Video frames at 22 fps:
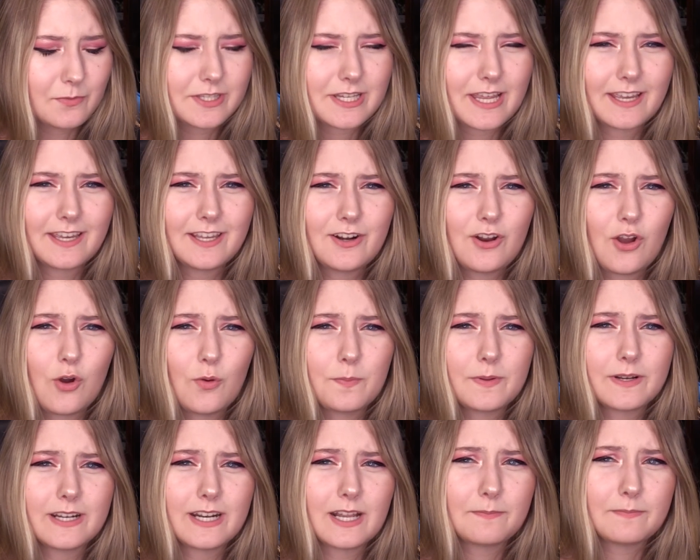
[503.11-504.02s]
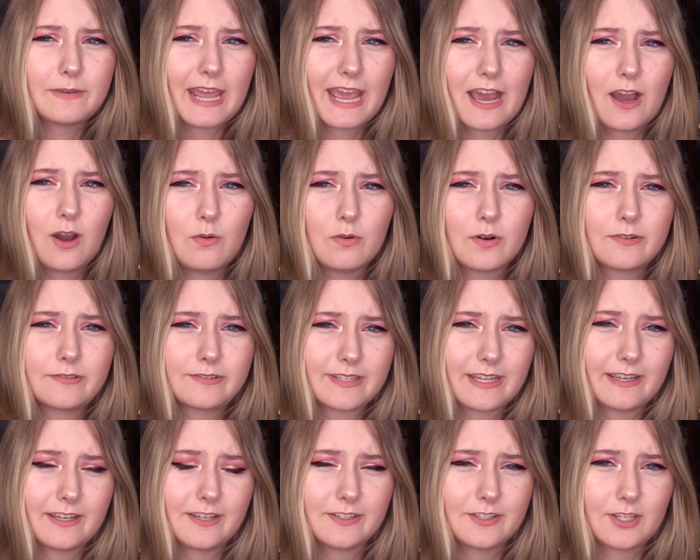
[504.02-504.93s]
Was I gonna open it up now, or
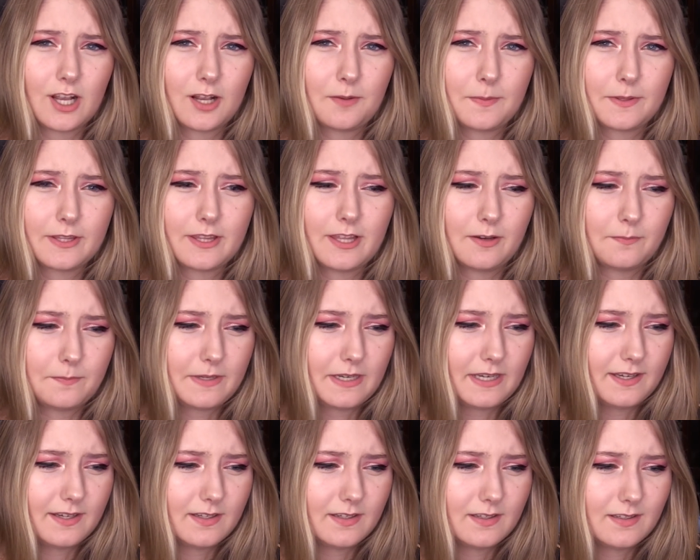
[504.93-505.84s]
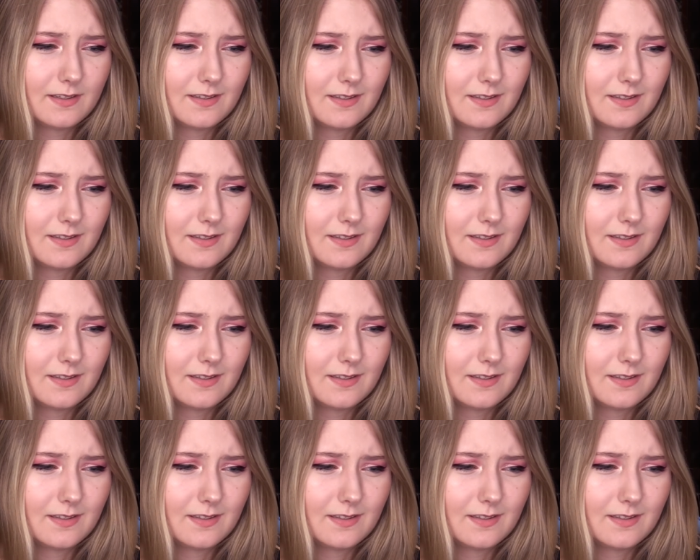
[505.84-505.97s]
was I gonna talk about the company?